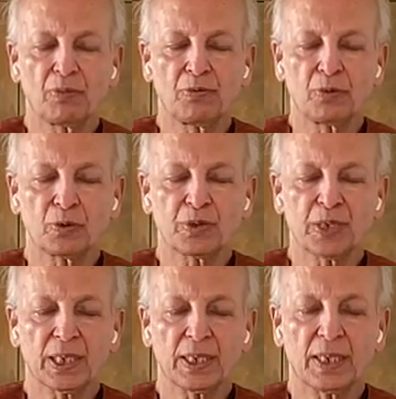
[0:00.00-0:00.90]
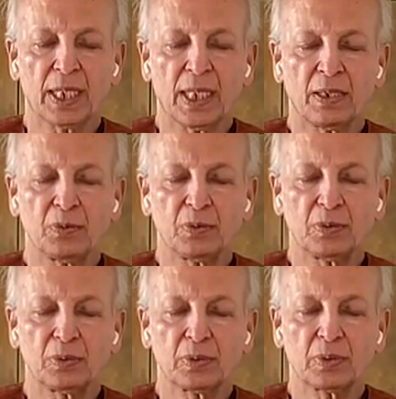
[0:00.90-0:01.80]
4 seconds out,
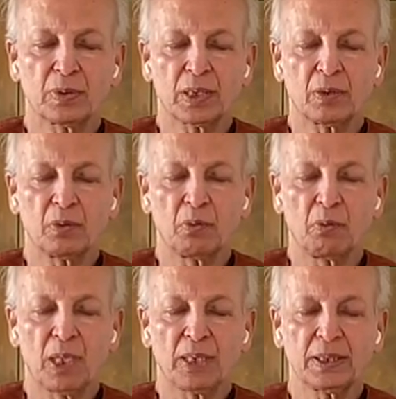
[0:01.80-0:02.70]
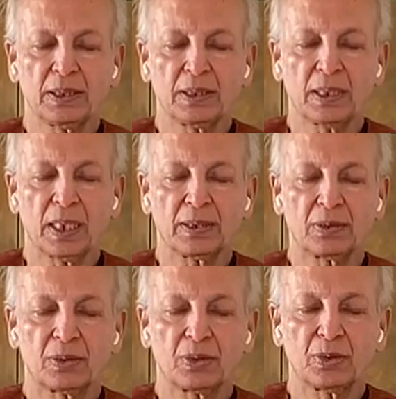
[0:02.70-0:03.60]
like 1 and
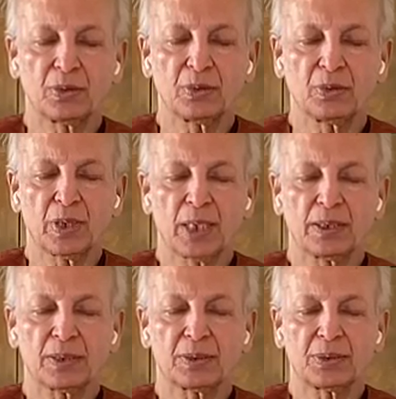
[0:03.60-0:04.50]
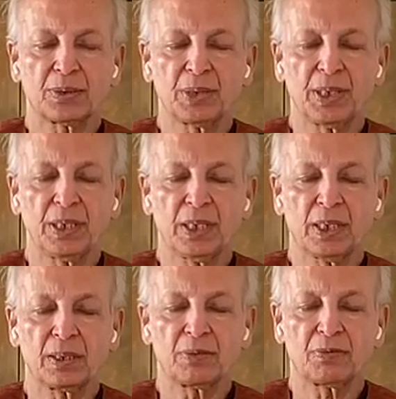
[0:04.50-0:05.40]
2 and a 3
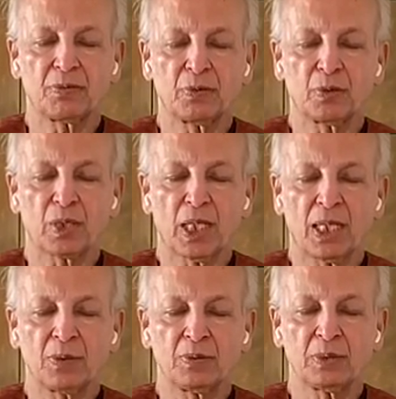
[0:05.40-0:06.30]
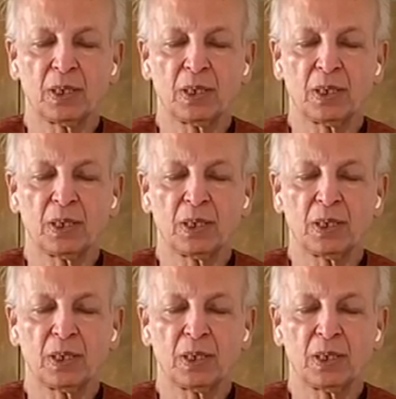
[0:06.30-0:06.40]
and a 4 out,